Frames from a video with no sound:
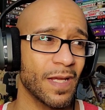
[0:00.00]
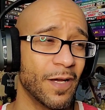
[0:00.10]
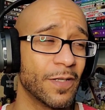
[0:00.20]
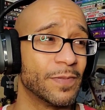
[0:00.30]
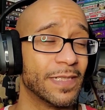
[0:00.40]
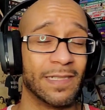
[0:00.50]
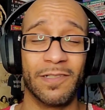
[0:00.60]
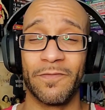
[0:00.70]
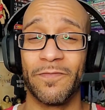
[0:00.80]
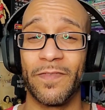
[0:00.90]
do I put it? It
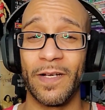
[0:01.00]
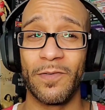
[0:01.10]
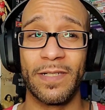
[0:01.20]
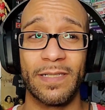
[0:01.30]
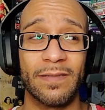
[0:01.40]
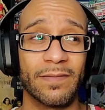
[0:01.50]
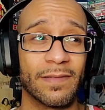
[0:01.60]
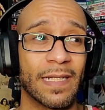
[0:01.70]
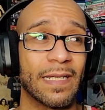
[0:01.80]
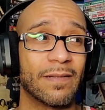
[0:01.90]
looked very
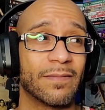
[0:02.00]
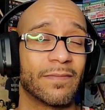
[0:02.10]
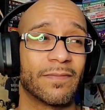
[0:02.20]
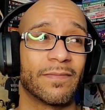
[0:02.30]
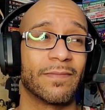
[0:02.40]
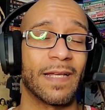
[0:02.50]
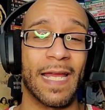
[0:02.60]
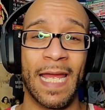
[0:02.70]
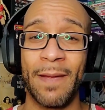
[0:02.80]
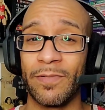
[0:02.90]
like
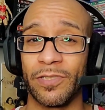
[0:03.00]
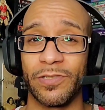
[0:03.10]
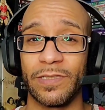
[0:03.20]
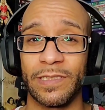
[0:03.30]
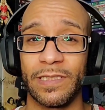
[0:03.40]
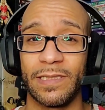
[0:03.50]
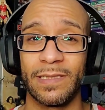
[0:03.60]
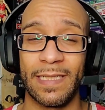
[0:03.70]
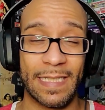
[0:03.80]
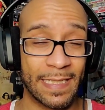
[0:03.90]
amateurish.
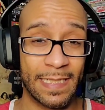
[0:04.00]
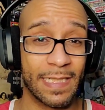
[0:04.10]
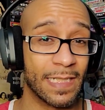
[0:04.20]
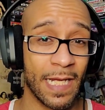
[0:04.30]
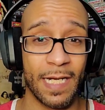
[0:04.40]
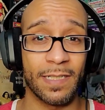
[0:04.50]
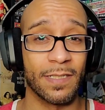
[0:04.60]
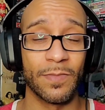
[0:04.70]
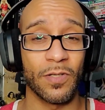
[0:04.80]
Like, it did not come